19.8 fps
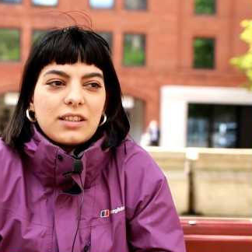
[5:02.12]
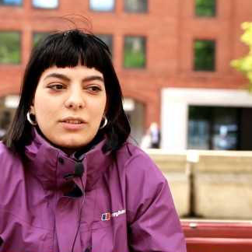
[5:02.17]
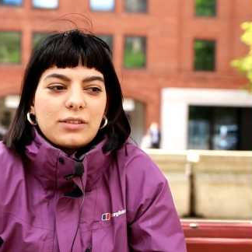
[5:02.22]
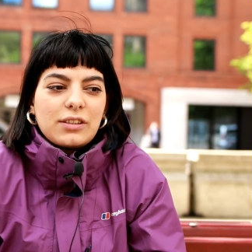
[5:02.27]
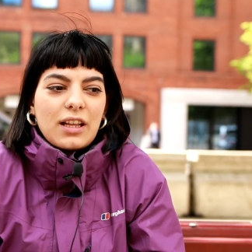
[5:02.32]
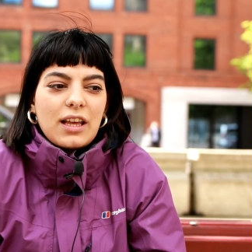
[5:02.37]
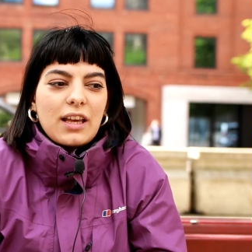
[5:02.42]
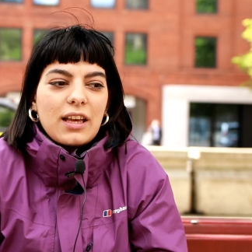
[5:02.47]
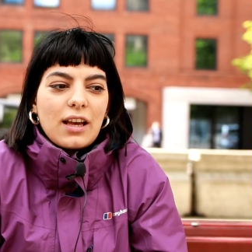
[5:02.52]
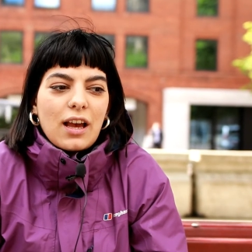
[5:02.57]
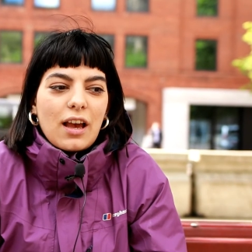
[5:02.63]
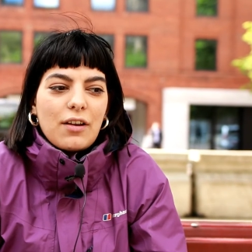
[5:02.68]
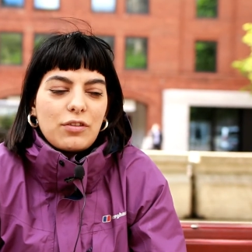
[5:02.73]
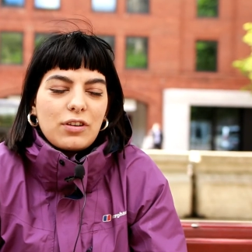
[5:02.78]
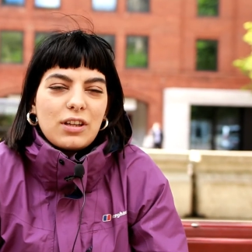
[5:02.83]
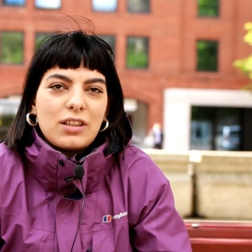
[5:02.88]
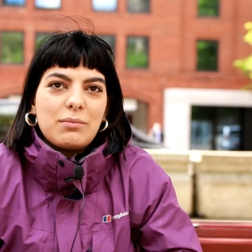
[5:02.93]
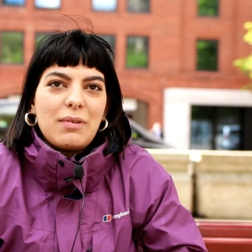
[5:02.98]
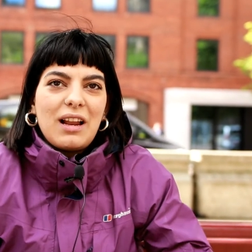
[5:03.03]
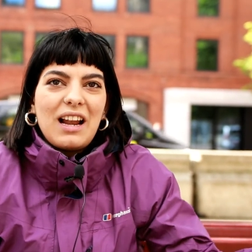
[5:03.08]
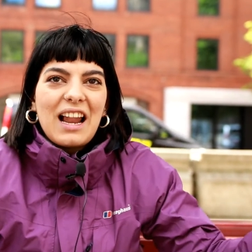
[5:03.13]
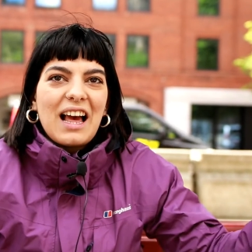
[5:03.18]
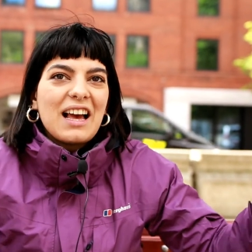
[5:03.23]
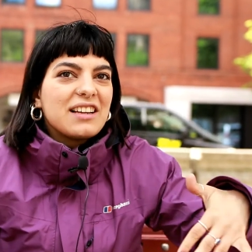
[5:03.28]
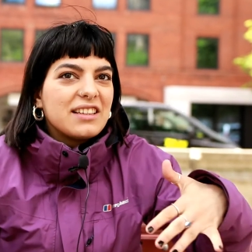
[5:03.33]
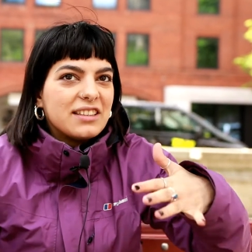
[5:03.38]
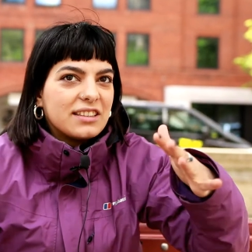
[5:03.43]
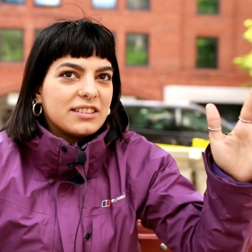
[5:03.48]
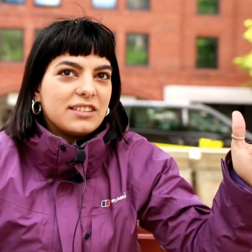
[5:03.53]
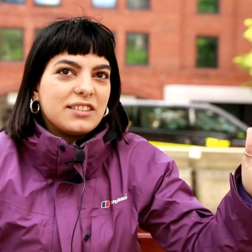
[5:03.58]
was like, I forget my
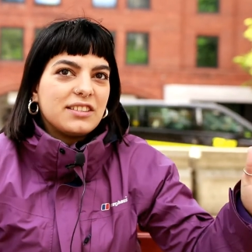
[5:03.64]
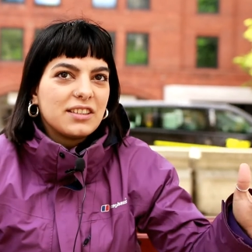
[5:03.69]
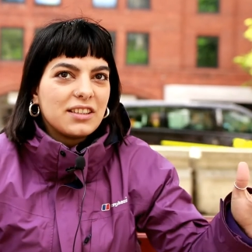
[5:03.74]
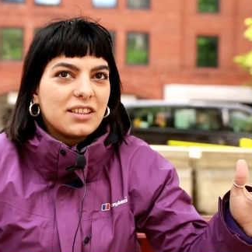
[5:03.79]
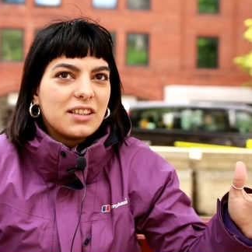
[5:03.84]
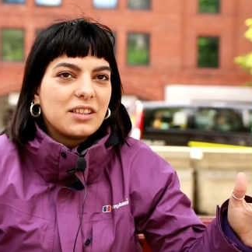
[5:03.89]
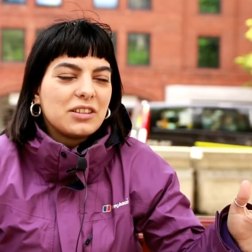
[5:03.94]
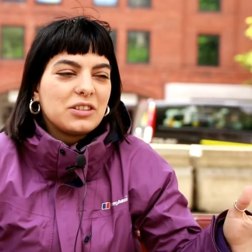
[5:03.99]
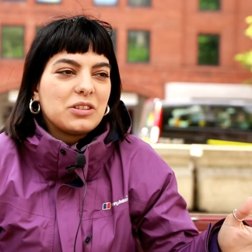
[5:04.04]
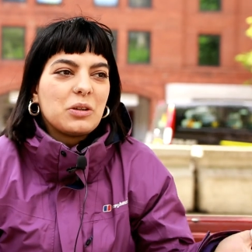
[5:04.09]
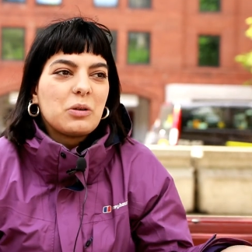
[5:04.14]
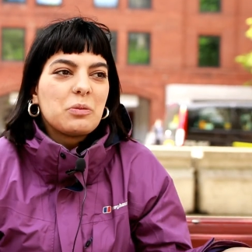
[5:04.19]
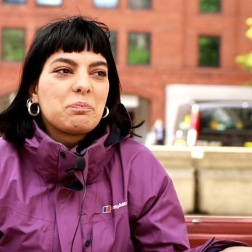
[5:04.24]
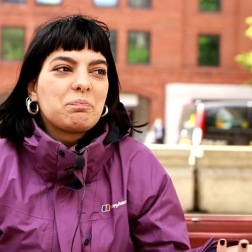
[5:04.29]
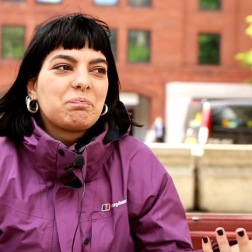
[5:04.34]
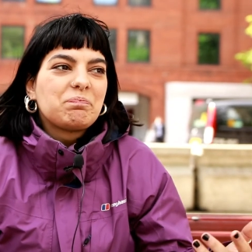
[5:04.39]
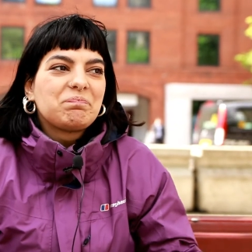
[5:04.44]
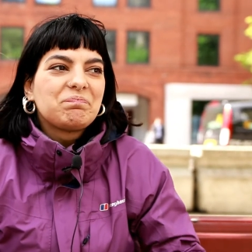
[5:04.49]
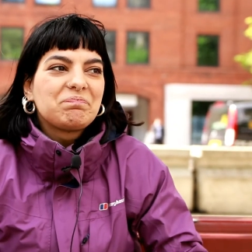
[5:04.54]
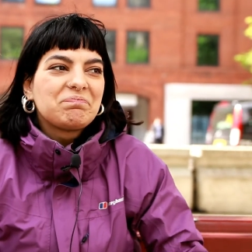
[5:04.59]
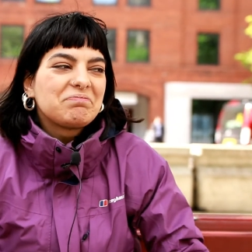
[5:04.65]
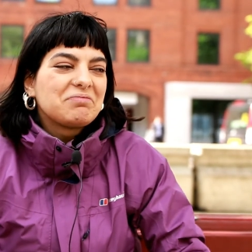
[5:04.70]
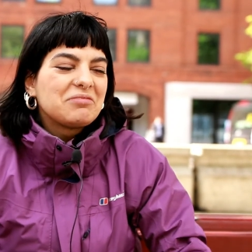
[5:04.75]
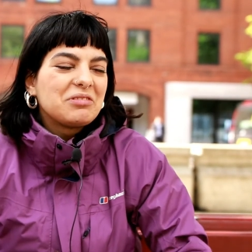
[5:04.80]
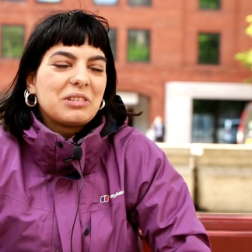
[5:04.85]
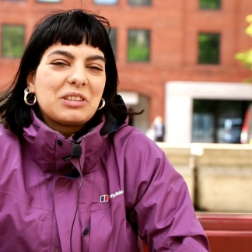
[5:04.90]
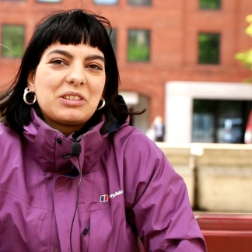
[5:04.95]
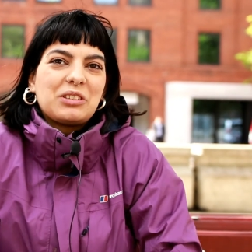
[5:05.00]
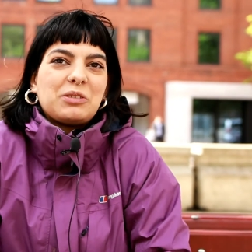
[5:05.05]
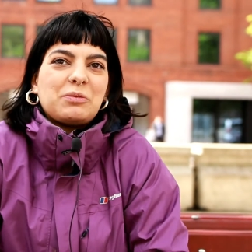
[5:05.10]
luggage. So it
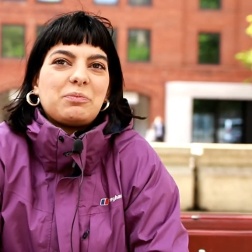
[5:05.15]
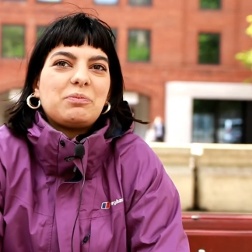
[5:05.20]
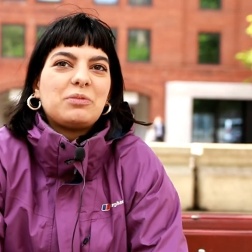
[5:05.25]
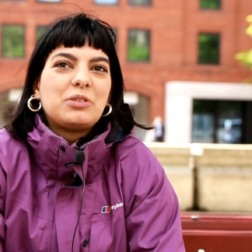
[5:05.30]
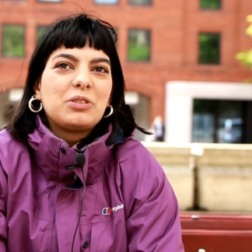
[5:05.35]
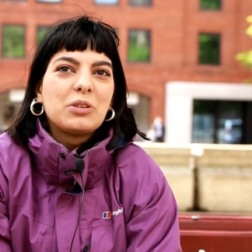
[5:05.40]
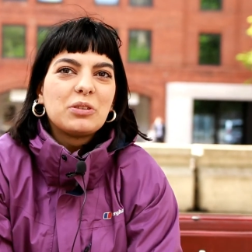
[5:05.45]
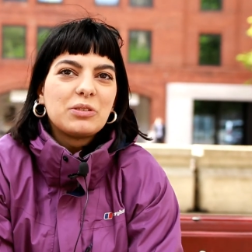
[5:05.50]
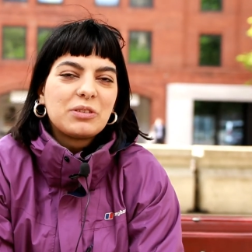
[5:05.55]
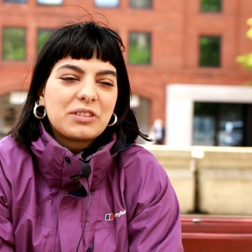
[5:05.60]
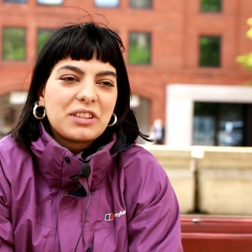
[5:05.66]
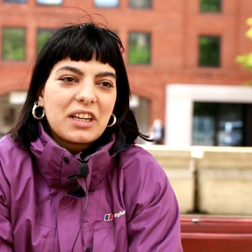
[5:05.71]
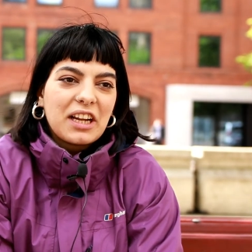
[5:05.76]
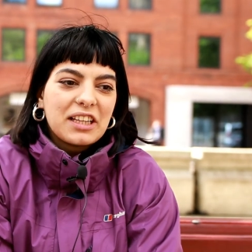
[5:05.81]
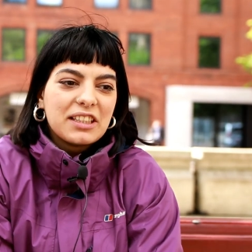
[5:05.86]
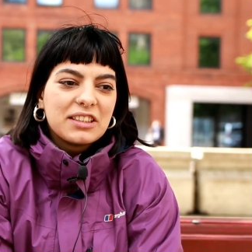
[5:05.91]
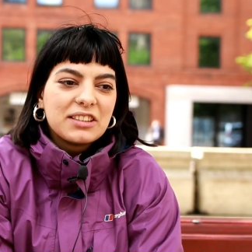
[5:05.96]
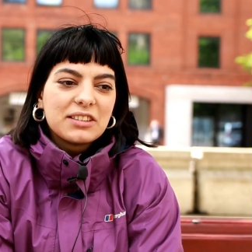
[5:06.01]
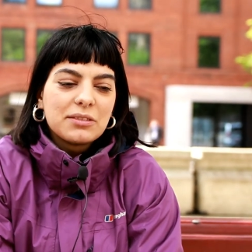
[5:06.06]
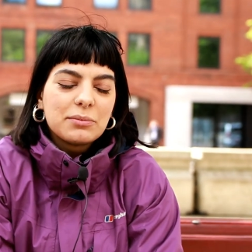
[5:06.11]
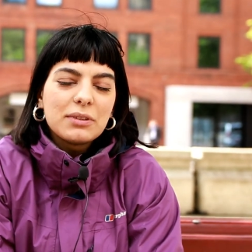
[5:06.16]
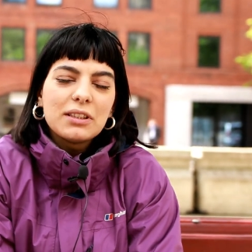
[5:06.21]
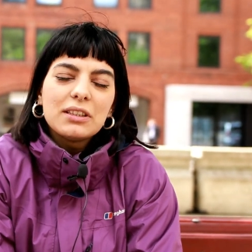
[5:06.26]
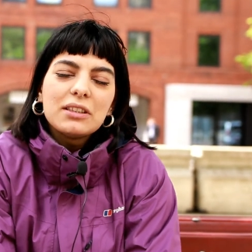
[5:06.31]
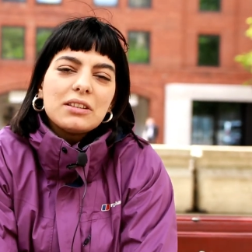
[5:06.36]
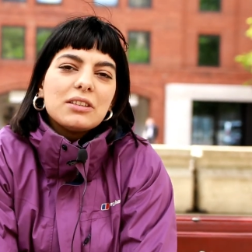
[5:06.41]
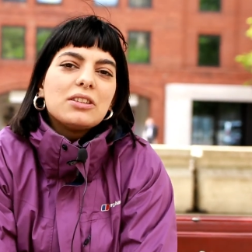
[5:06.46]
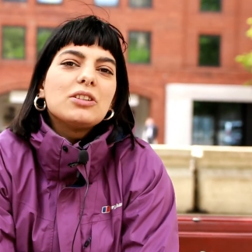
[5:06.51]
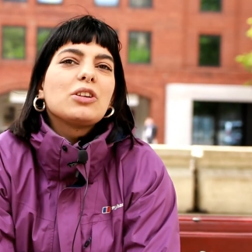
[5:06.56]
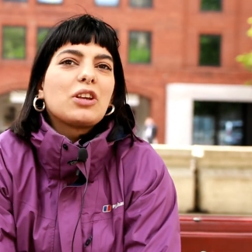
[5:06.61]
was so strange, but
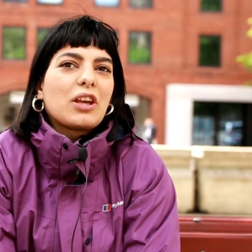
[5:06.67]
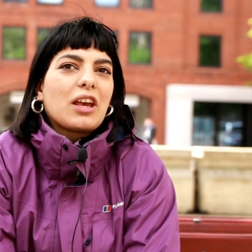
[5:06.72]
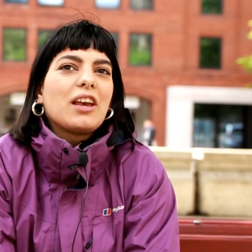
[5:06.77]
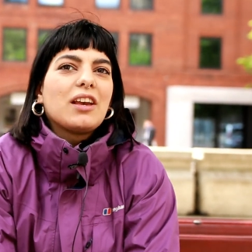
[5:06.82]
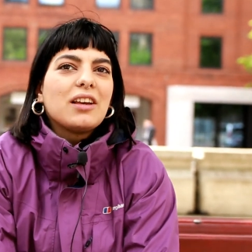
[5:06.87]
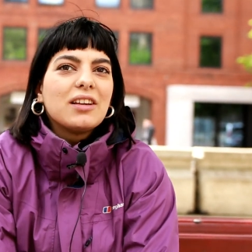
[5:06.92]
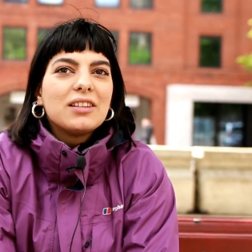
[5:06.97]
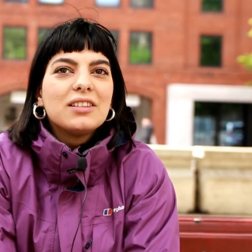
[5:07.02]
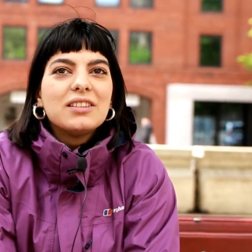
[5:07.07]
it's okay.